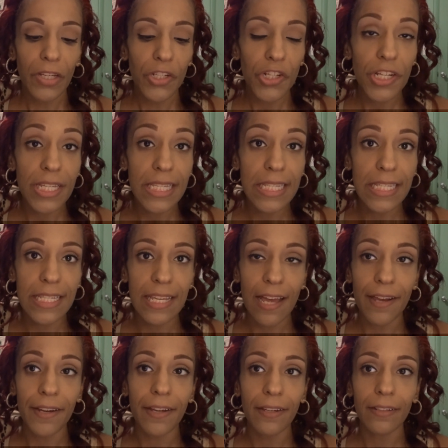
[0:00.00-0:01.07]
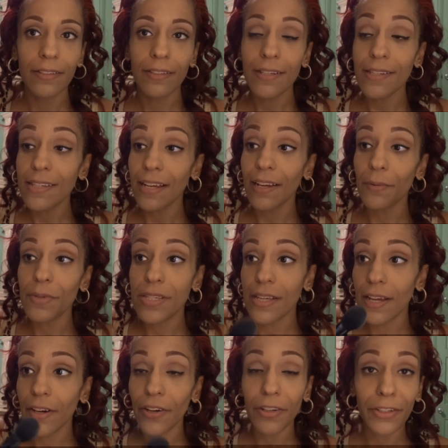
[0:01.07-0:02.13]
Just to set it. Because like I was
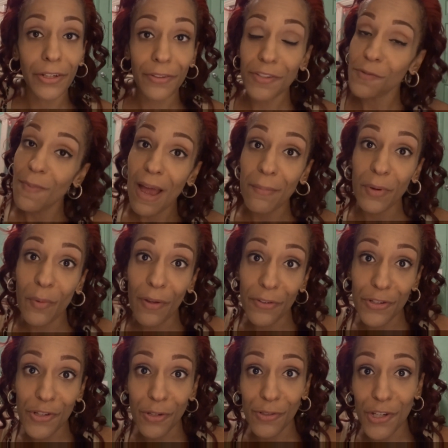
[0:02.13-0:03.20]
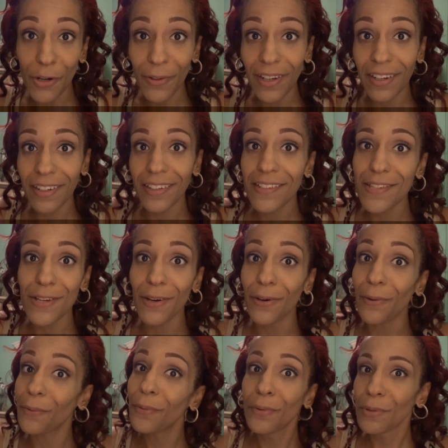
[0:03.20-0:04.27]
saying earlier, this Miami weather is no joke, honey.
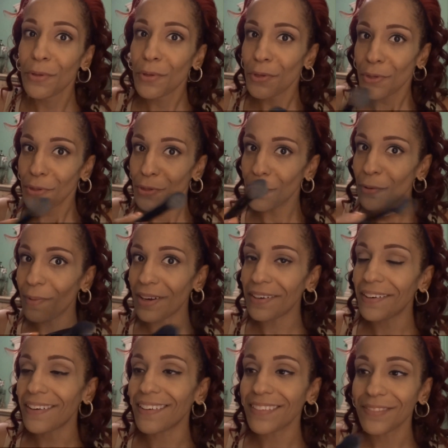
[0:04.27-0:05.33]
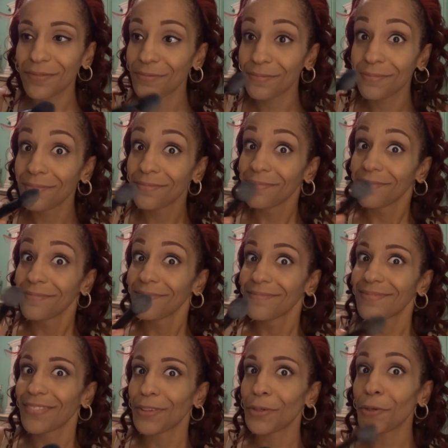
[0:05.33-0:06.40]
So you don't want to
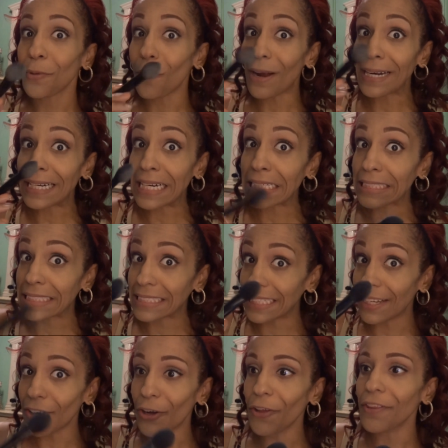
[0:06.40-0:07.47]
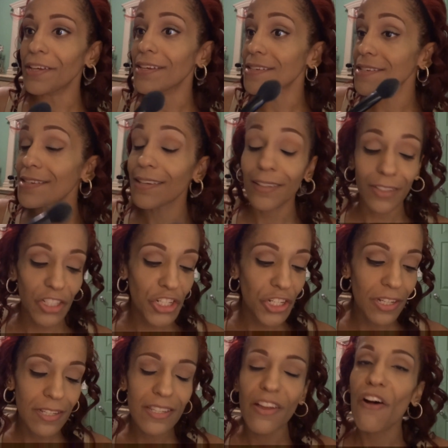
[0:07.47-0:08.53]
not set all this.
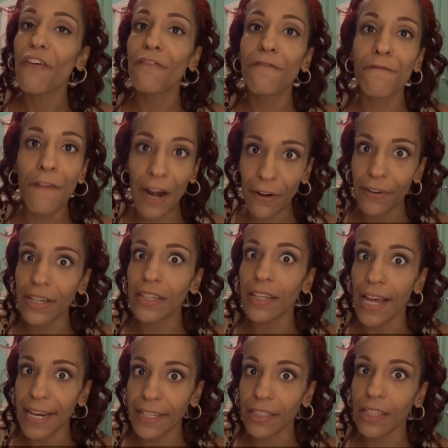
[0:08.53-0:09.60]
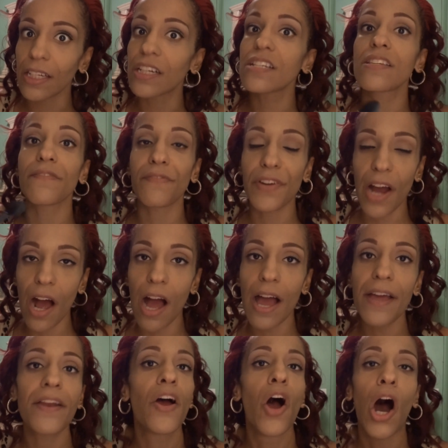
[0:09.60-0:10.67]
Just very lightly. Because if
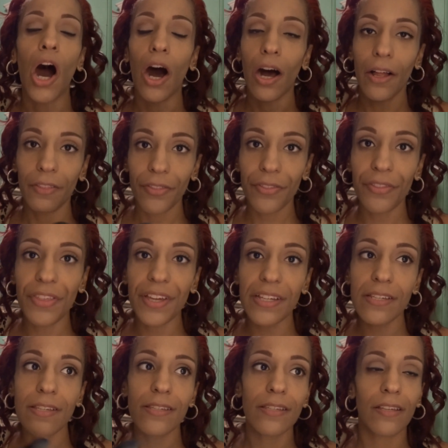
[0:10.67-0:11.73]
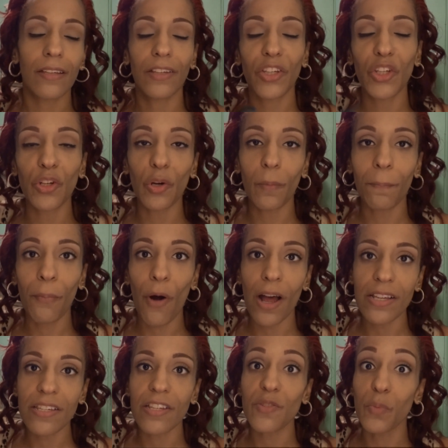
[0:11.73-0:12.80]
not, this, you know,
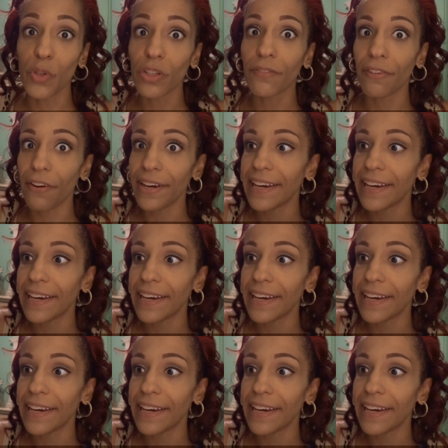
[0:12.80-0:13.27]
process will look very